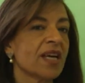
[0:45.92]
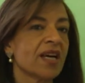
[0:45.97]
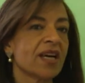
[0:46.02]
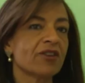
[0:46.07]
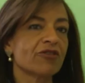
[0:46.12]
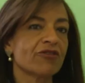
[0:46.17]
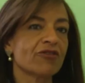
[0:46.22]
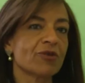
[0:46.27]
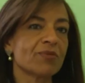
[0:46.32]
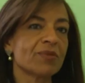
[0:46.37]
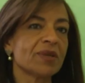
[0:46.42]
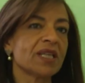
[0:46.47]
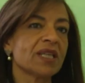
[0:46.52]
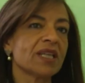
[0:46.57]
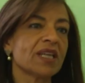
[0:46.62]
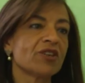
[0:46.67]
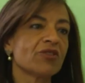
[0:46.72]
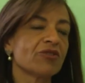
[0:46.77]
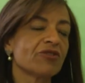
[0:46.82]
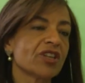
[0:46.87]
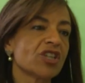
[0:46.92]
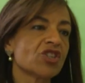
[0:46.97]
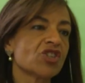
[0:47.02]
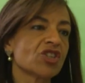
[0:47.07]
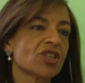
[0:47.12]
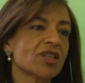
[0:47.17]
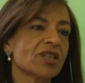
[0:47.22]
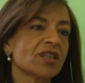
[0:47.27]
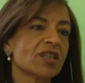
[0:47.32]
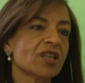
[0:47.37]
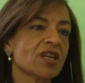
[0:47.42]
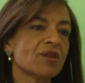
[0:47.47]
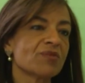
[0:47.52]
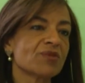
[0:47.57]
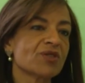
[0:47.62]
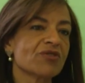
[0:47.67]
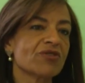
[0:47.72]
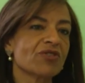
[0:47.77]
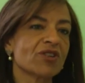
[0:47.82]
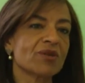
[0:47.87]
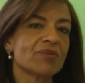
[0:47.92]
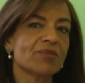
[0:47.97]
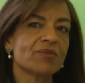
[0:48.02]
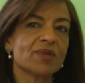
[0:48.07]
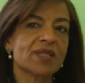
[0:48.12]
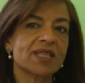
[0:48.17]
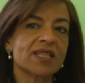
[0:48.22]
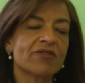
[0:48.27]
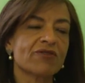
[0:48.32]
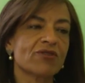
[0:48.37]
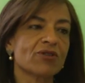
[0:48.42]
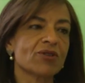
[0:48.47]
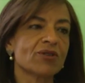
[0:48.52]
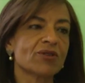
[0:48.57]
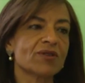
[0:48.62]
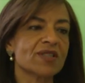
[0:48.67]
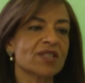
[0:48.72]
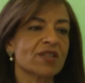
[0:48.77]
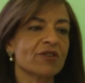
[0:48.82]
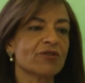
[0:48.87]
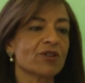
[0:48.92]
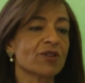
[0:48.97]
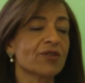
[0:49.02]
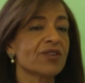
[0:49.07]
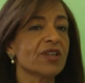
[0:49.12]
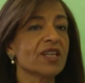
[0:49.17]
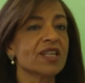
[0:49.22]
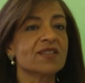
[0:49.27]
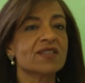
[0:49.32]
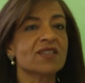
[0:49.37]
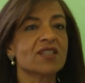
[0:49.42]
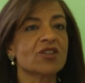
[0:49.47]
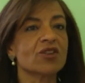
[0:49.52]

And for me, innovation comes from several, several things.